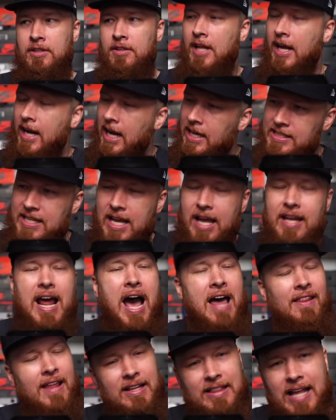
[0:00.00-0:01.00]
Like I said,
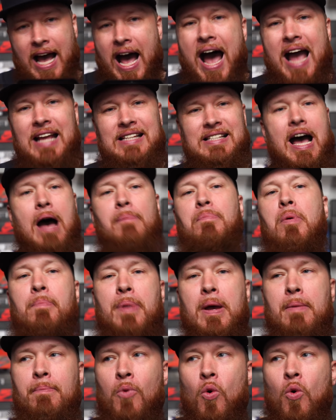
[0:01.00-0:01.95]
I like the high top a bit